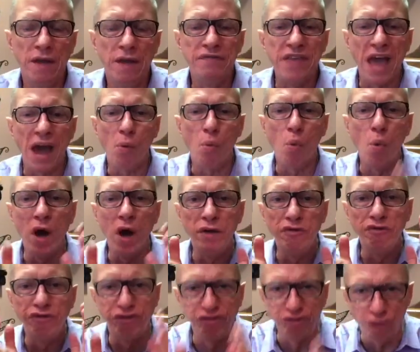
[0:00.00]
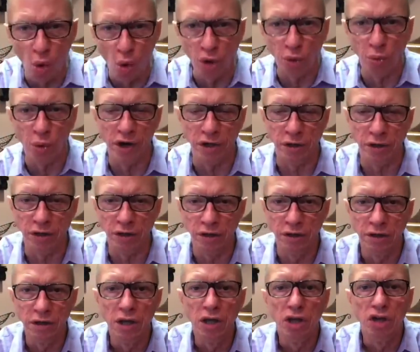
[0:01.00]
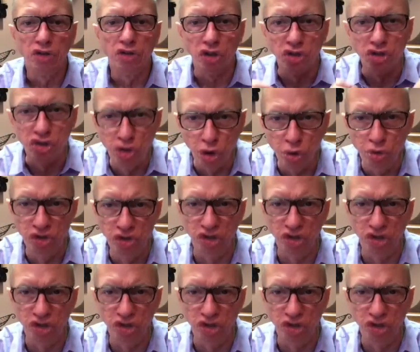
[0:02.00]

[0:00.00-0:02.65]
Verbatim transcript: that one forerunner, to do